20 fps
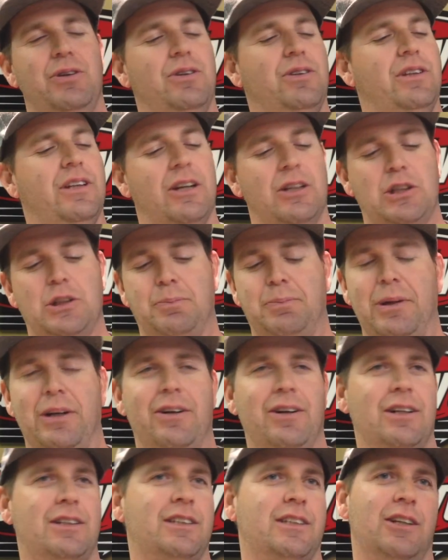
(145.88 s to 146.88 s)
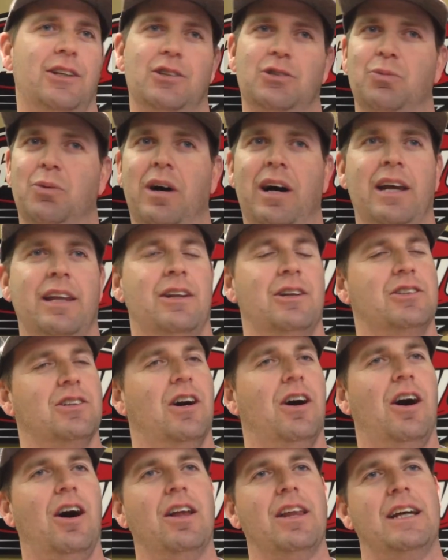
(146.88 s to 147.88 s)
food, there's spirits, there's wine,
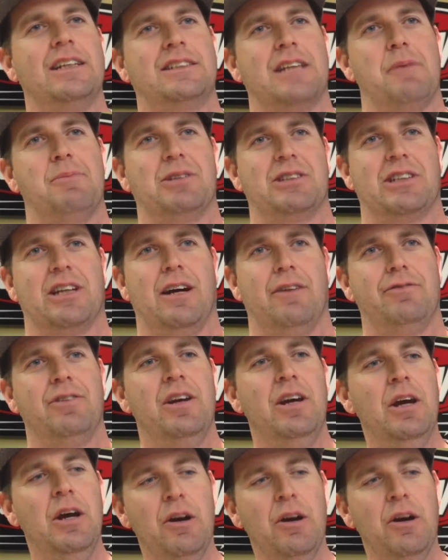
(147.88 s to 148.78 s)
there's all that type of stuff,